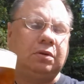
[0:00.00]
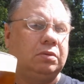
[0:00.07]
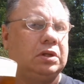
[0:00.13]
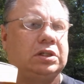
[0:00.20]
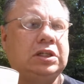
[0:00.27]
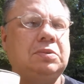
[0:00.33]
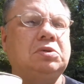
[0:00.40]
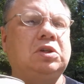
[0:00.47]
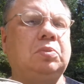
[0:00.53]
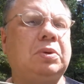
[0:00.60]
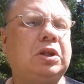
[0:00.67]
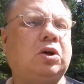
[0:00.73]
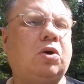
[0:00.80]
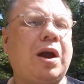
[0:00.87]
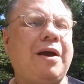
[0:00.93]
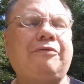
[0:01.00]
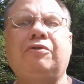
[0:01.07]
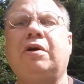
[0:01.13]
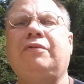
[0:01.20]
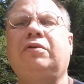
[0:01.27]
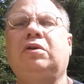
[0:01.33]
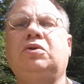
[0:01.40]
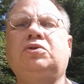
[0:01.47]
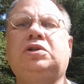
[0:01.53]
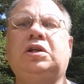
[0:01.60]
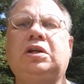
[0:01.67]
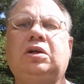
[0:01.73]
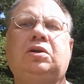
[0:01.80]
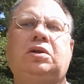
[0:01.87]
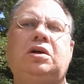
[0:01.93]
It seems to be the craft revolution.
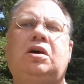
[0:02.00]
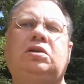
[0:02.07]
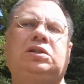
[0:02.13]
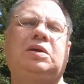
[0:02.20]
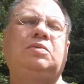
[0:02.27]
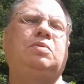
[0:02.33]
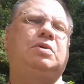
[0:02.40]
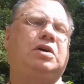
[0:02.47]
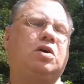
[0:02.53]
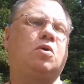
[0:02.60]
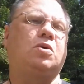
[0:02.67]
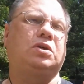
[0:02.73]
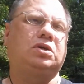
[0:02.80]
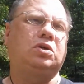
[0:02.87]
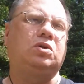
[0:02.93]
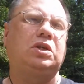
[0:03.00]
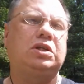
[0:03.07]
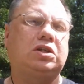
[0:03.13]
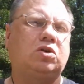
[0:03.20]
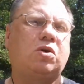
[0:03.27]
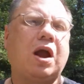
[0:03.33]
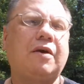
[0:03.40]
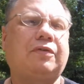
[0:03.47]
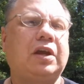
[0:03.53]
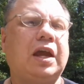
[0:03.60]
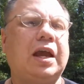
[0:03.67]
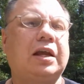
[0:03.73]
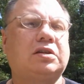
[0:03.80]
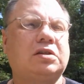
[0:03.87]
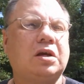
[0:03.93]
You know, they all seem to be going to these craft
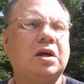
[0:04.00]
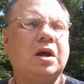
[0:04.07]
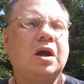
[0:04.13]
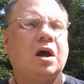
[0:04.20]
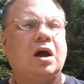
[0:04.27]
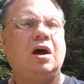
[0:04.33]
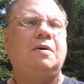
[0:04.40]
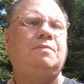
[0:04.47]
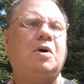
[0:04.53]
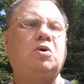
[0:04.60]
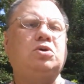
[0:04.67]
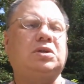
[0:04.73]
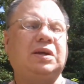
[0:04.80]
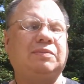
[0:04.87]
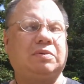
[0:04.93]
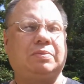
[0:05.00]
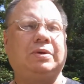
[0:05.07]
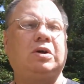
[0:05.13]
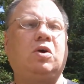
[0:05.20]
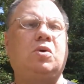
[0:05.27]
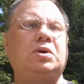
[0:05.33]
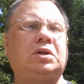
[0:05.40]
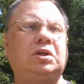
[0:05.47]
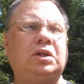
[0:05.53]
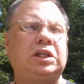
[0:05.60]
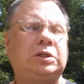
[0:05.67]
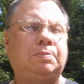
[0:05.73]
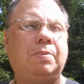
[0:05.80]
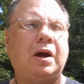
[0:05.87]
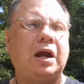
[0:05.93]
cans. Most seem to be going to
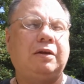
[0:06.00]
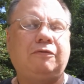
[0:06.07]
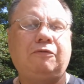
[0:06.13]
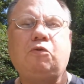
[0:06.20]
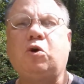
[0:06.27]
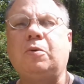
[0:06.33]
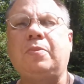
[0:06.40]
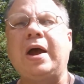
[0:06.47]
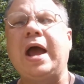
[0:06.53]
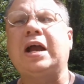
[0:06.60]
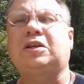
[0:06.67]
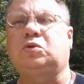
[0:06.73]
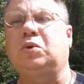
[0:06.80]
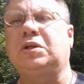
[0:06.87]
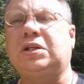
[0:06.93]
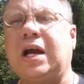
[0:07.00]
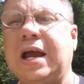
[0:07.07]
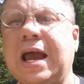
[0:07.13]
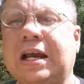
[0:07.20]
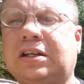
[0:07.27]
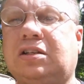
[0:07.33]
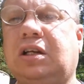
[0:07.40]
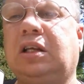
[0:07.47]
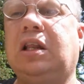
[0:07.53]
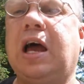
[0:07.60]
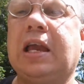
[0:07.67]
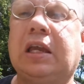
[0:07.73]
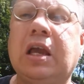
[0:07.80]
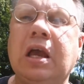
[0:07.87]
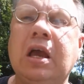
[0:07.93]
these pint four packs, which I actually
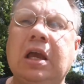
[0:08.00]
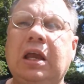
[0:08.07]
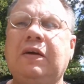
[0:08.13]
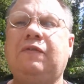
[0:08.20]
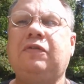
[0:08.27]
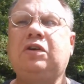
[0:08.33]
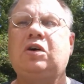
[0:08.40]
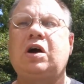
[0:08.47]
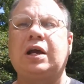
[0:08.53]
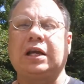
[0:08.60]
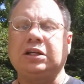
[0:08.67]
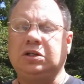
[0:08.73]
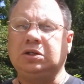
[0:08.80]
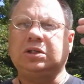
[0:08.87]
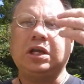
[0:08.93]
like, even though I guess you